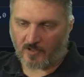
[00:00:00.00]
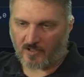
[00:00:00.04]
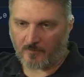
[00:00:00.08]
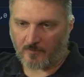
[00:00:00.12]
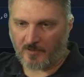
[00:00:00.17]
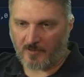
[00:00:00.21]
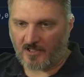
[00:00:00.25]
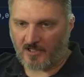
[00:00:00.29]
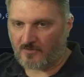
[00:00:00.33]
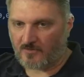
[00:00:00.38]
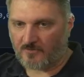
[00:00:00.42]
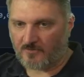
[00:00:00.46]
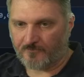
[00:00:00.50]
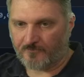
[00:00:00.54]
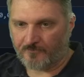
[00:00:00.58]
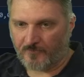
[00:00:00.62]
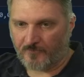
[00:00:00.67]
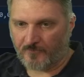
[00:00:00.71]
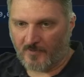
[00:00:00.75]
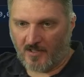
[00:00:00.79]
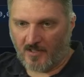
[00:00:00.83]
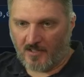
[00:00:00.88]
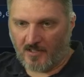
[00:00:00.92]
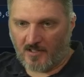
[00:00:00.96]
command.
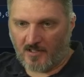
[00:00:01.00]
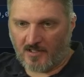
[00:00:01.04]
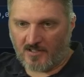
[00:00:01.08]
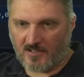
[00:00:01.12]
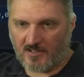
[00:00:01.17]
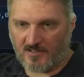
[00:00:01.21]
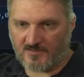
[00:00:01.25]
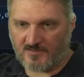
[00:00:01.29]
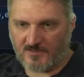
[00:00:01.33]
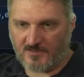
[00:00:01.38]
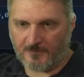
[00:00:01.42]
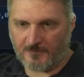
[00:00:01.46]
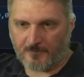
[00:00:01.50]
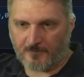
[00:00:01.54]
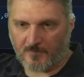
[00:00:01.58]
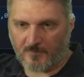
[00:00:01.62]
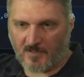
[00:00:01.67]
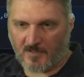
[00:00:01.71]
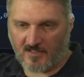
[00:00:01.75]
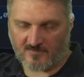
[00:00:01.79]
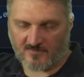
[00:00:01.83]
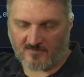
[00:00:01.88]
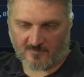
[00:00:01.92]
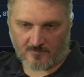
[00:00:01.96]
Easy,
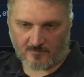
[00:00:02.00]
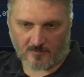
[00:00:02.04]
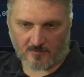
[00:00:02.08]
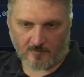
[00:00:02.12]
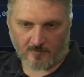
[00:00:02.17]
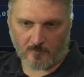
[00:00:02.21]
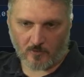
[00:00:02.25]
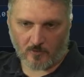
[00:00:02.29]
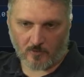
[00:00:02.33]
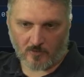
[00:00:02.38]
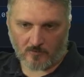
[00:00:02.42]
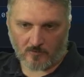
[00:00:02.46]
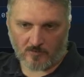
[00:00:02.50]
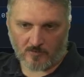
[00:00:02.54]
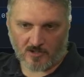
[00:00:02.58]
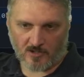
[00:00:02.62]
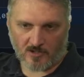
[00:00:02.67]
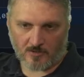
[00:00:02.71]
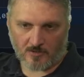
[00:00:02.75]
and it's a little bit more